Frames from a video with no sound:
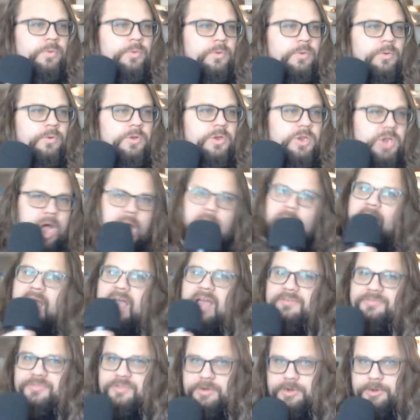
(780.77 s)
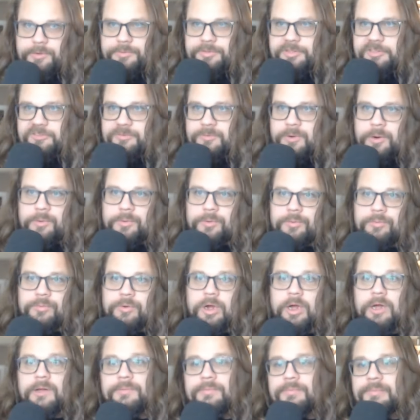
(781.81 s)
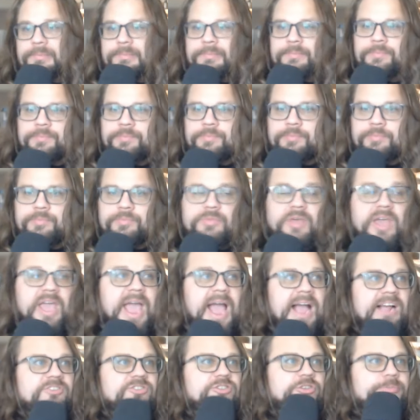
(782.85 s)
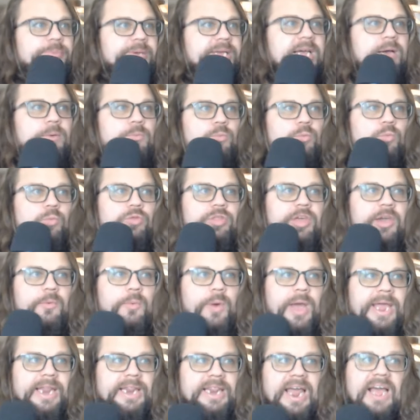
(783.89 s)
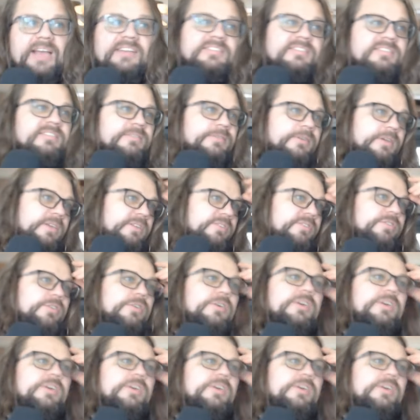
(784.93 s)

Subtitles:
not have to deal with the square root law. They actually they weigh less in certain